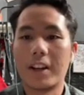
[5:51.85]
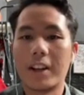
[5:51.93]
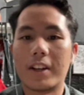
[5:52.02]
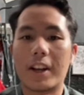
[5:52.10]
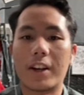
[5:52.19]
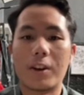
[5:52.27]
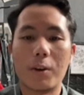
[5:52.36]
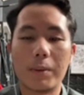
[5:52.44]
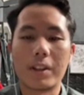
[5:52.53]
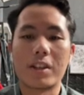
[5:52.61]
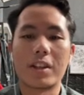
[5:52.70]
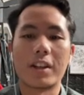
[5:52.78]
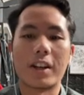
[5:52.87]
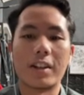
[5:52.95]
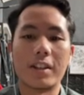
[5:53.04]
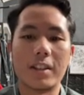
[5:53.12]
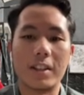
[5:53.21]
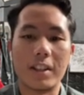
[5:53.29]
that no petition
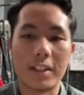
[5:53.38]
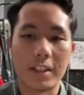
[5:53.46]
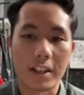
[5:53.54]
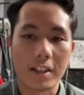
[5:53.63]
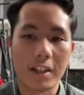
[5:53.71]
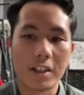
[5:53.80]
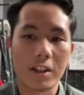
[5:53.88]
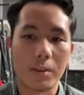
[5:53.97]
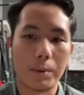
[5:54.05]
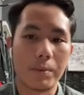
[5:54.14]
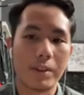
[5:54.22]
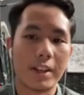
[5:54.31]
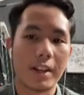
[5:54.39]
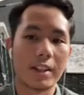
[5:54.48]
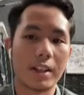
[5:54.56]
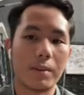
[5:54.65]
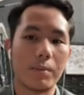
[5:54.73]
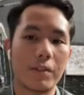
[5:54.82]
under this section shall be
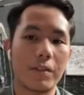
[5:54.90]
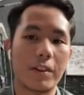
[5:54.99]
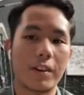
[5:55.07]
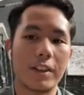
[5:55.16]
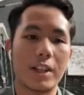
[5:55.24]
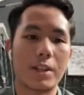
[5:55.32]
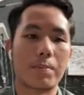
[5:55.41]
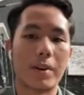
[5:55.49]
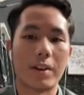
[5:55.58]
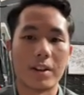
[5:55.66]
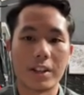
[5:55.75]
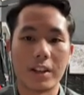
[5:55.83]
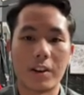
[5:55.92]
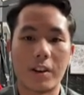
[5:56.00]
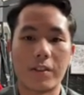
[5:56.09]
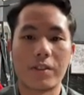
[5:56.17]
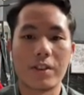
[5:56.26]
presented before the expiration of